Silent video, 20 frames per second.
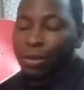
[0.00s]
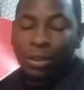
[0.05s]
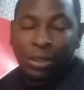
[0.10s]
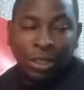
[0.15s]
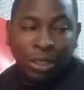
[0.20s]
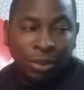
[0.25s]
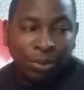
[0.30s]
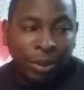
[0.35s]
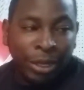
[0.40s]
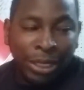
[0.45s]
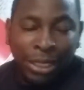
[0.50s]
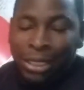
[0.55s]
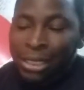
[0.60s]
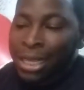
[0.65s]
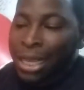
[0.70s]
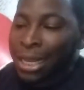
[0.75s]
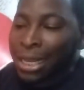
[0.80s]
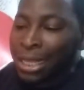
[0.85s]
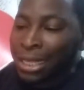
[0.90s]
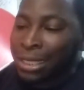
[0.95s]
just wanted to
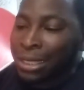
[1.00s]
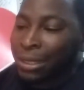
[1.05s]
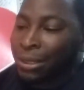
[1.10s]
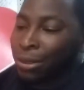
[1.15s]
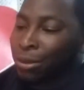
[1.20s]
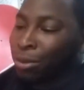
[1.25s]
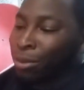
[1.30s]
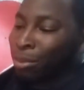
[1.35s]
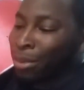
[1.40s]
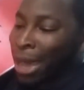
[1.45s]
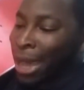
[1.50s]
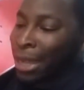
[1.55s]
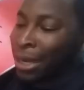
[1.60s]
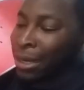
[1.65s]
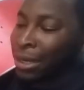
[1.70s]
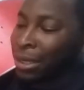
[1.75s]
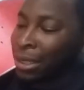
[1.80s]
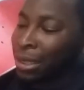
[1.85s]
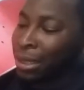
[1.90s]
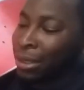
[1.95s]
say these
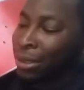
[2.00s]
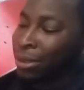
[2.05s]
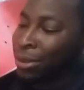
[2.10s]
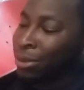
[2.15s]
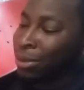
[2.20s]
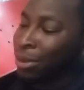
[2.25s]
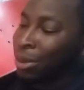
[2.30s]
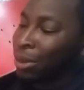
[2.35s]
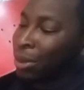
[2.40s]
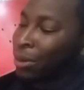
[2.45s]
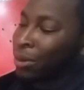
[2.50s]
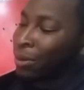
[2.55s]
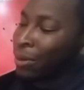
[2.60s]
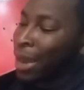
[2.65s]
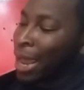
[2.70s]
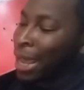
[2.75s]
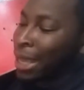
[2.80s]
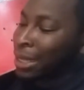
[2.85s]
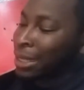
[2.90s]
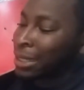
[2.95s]
minor little
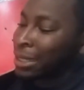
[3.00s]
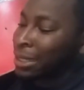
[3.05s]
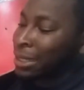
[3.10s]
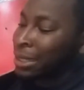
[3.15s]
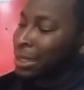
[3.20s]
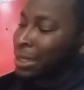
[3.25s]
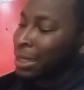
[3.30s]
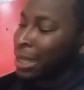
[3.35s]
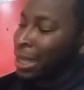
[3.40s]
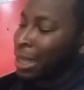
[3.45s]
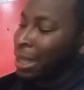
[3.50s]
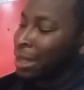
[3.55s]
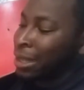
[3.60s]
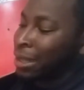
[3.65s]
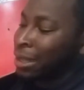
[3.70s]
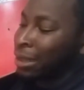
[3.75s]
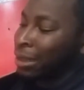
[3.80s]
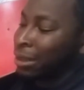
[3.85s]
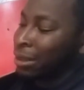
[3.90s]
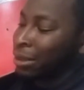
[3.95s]
cracks and